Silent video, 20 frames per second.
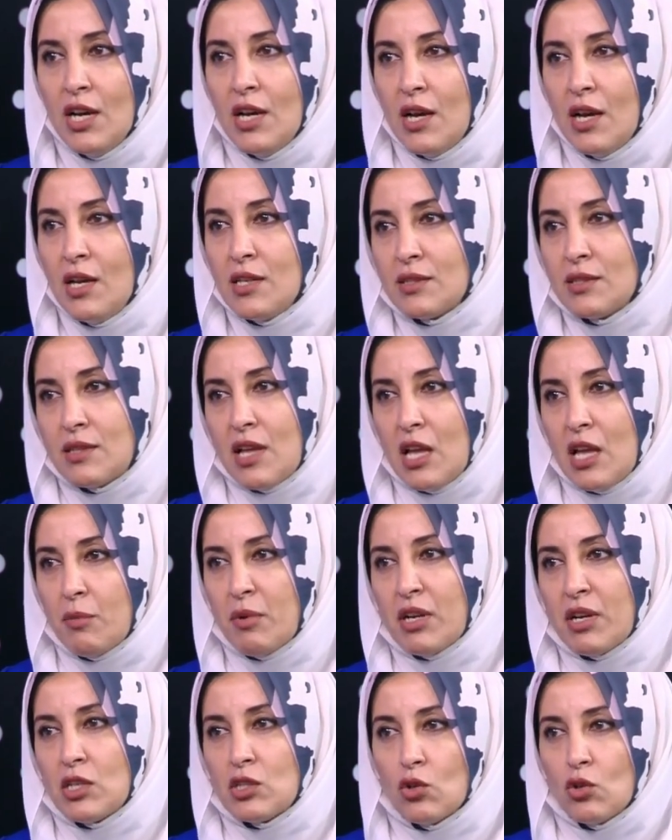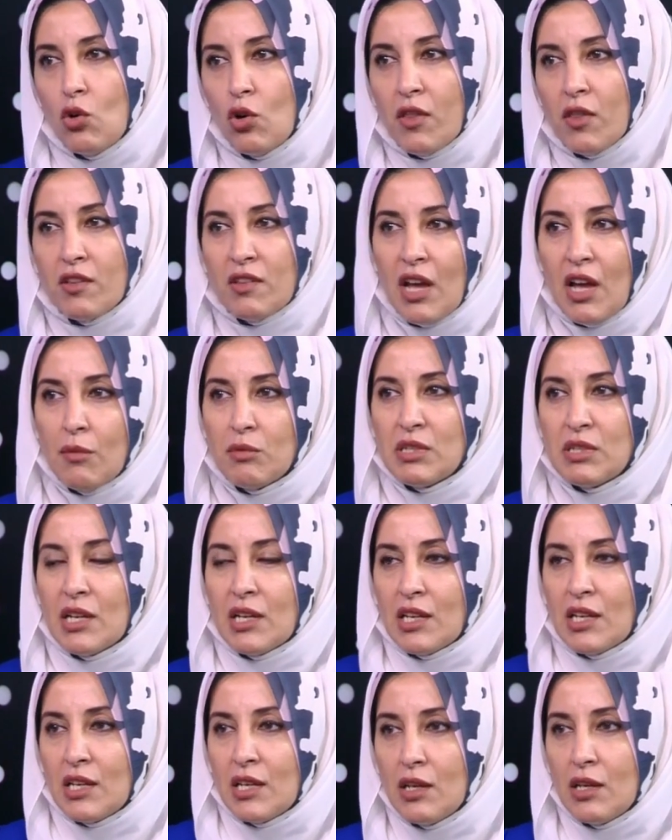his diaper is all the time is
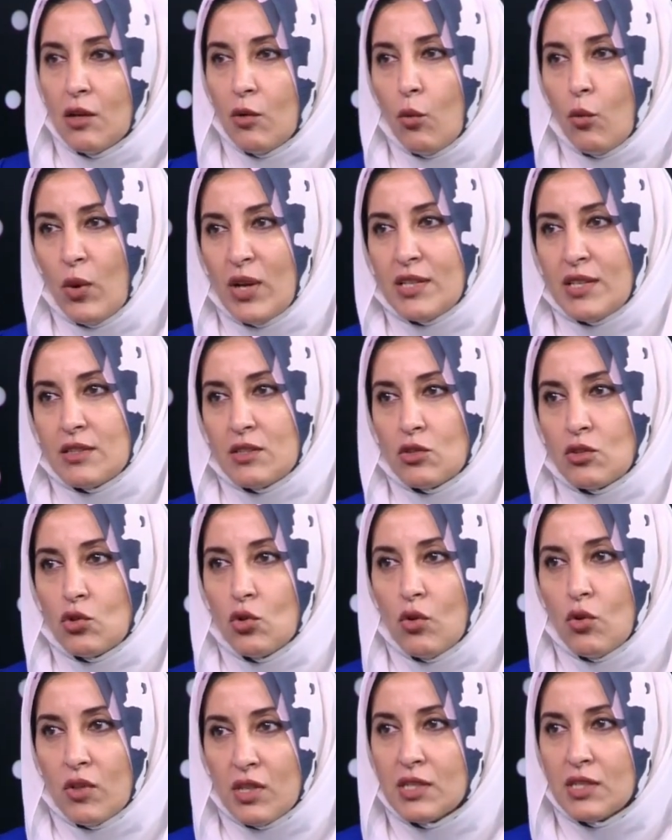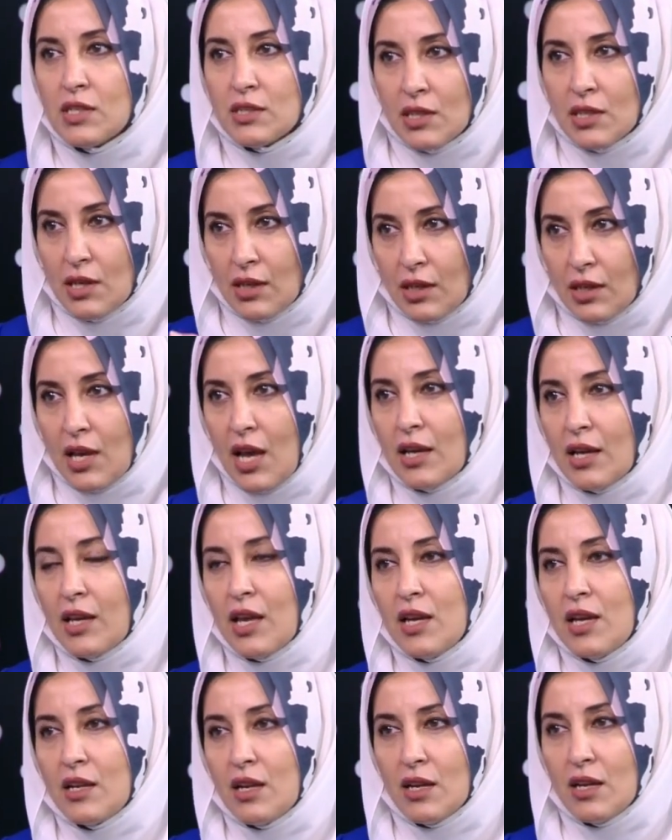like wet. So mm-hmm. this is,
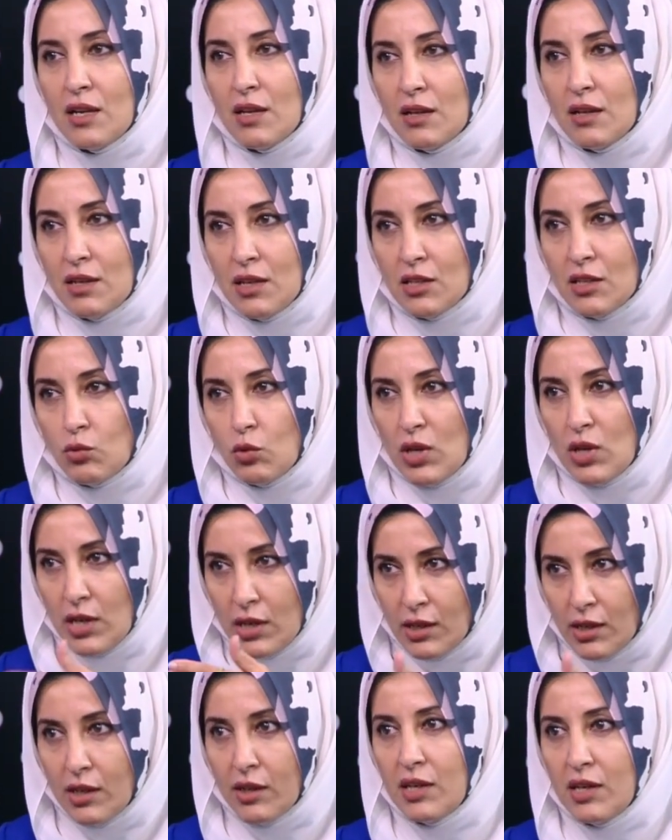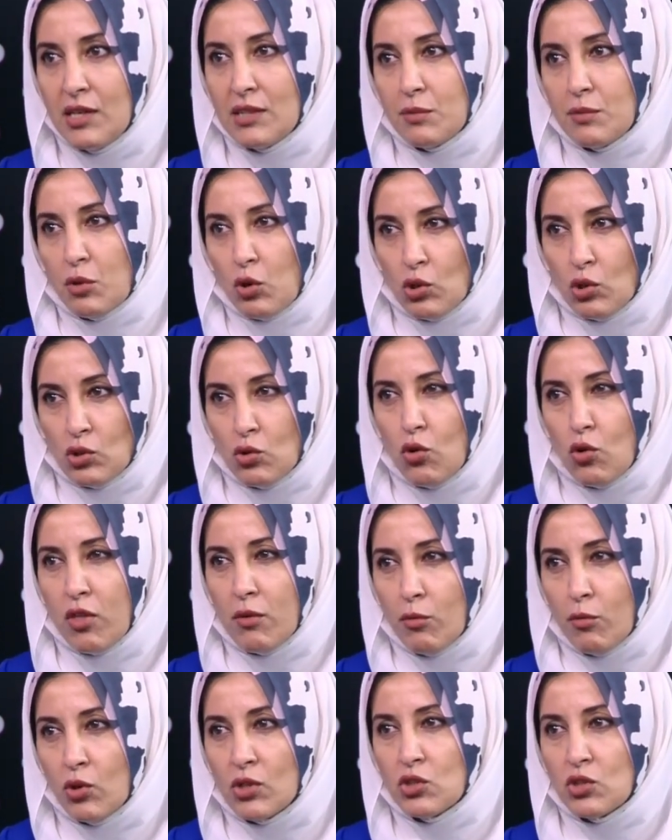again, it will increase because, you know,
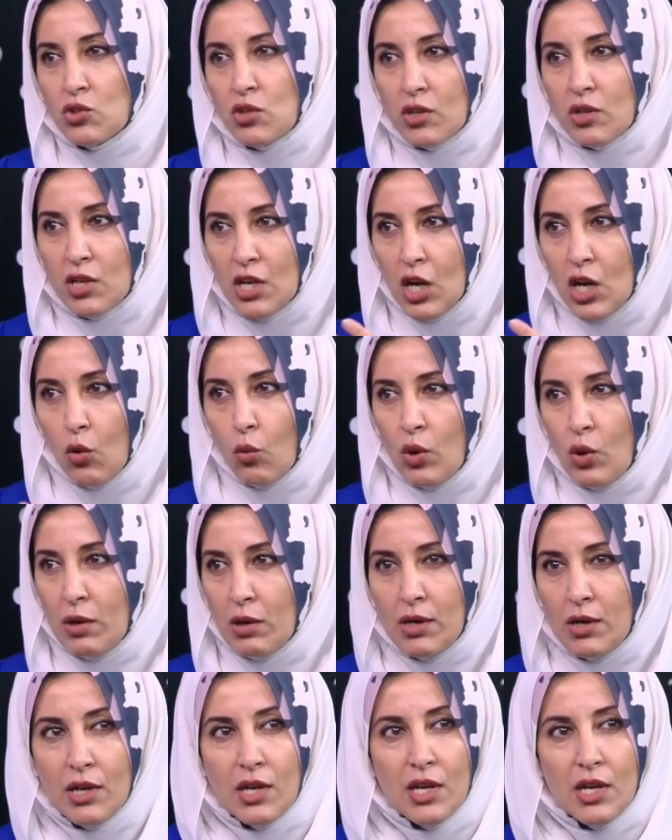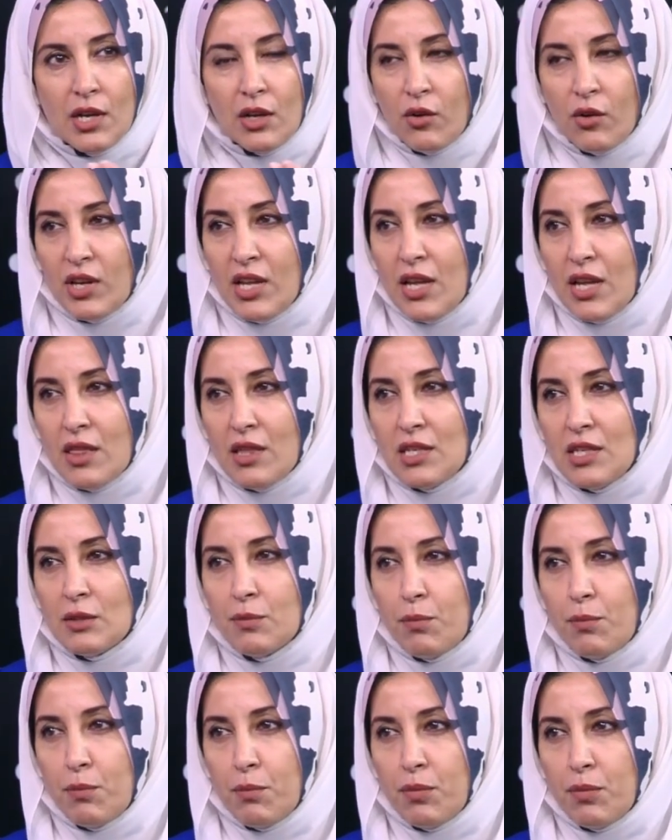the moisture will create these
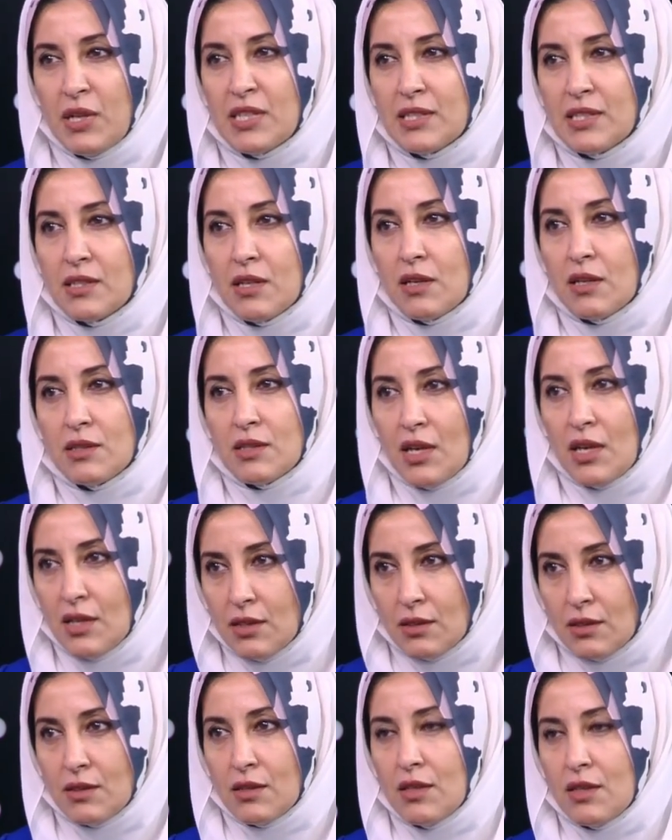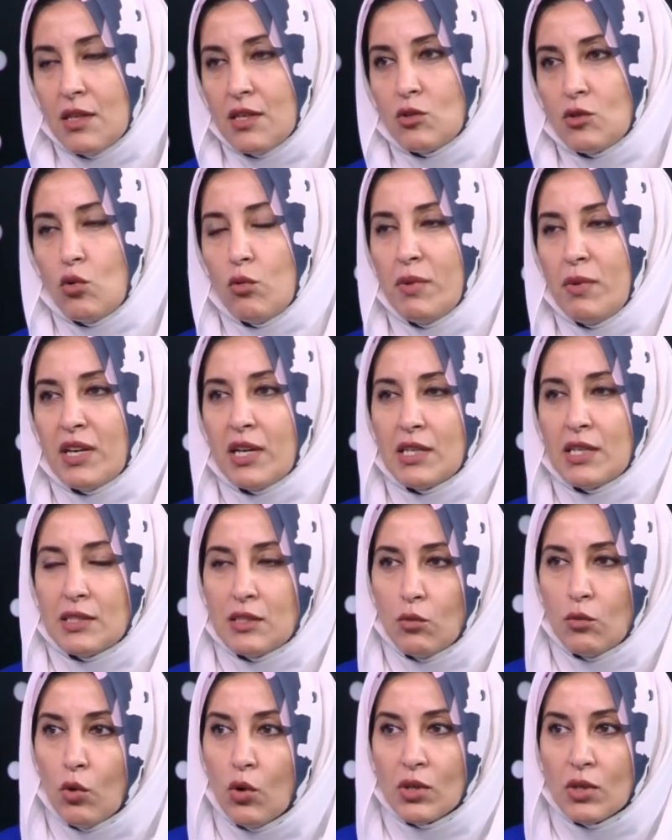blisters and it will make
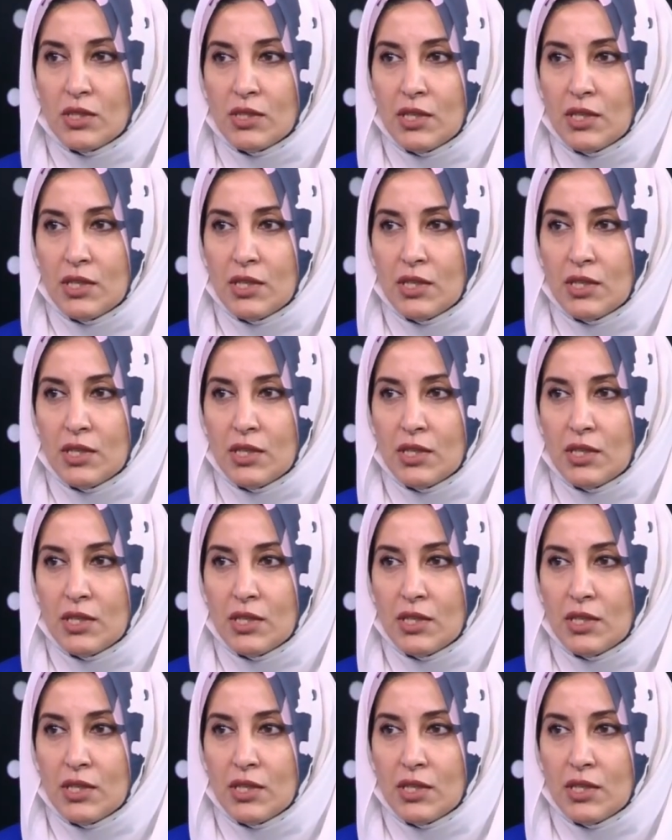it worse.